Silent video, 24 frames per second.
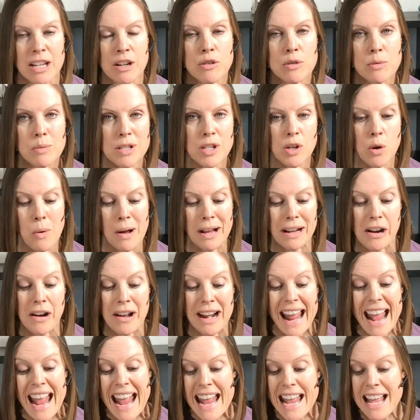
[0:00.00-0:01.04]
Here's what's going
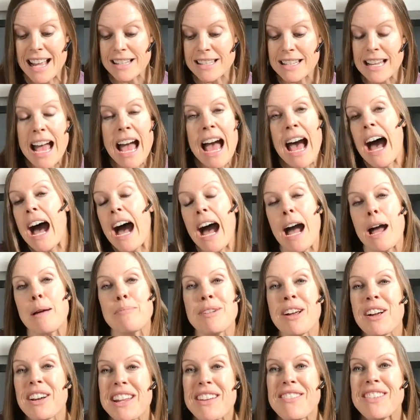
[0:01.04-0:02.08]
on and I'm
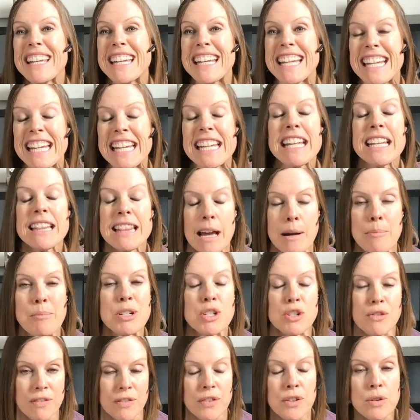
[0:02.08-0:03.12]
not even eating that
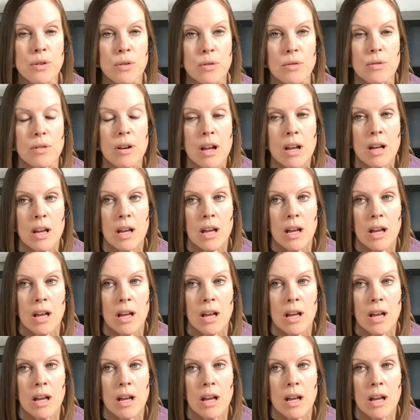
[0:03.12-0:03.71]
much food.